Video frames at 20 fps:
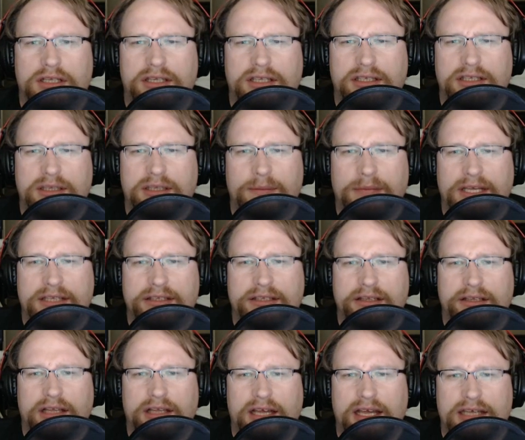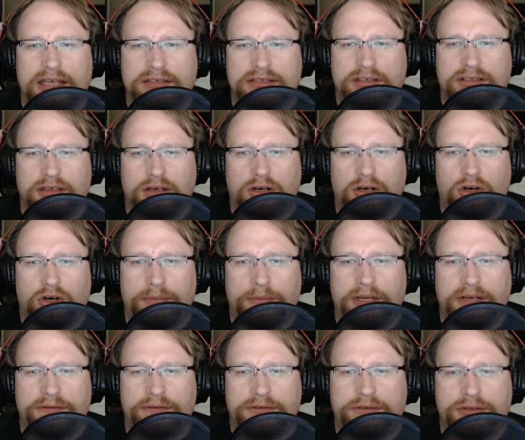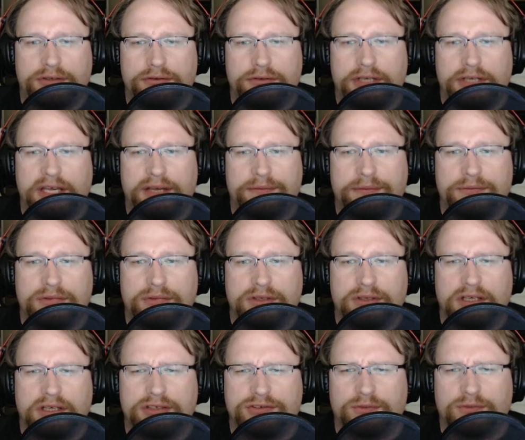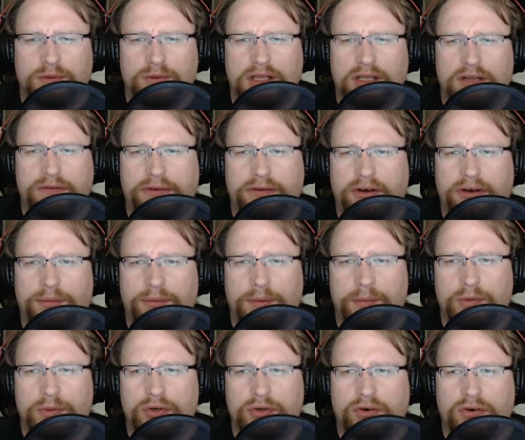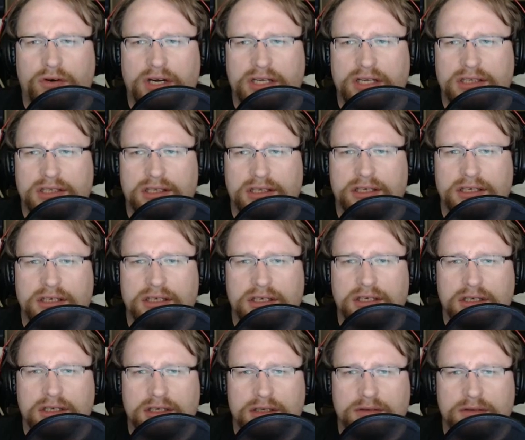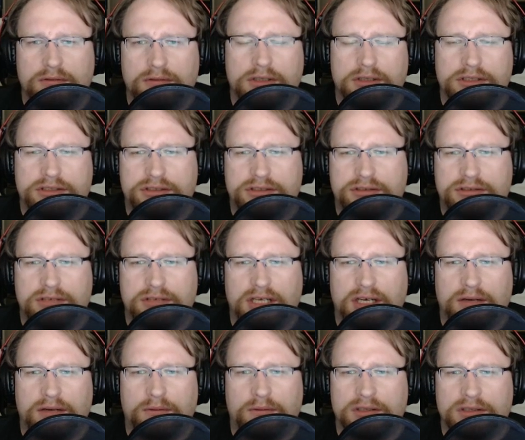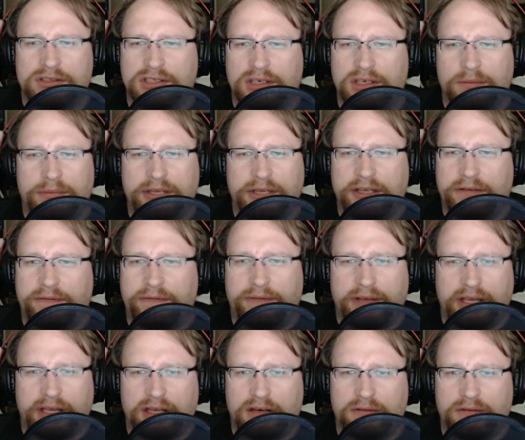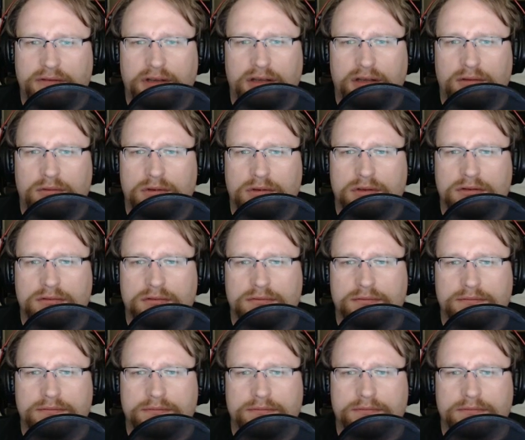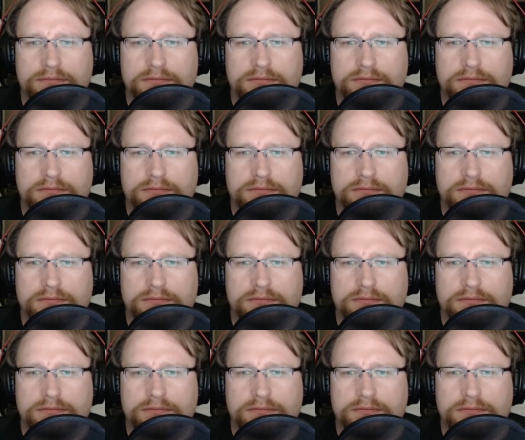You know, I think they made the last Army of Two game as well, if I remember correctly. Which I wasn't a big fan of that one.